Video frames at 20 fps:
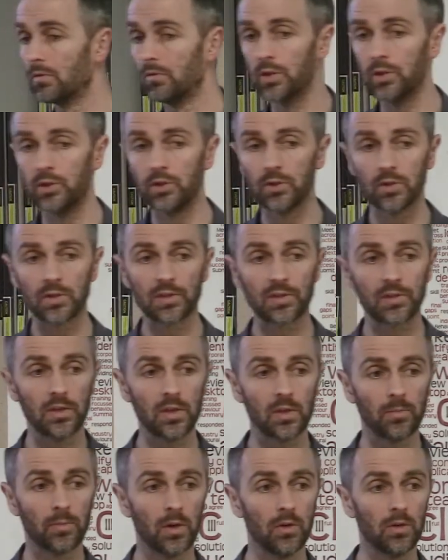reduce
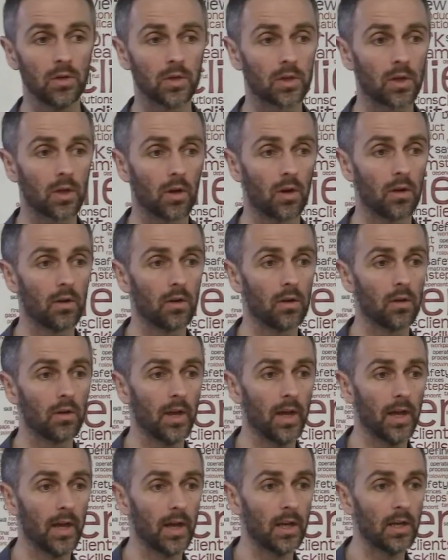the amount of current
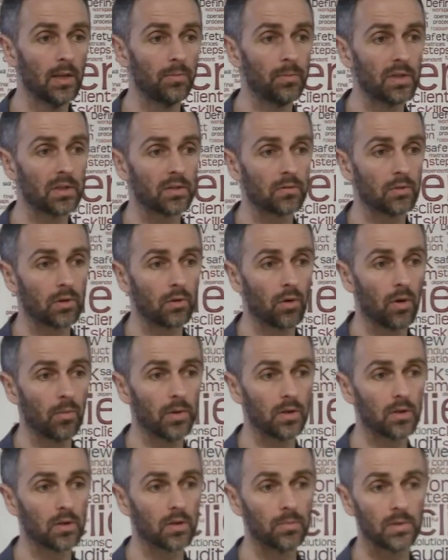that any piece of
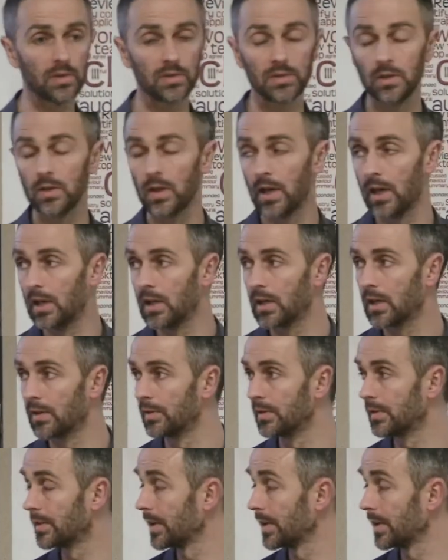equipment can be seen at any given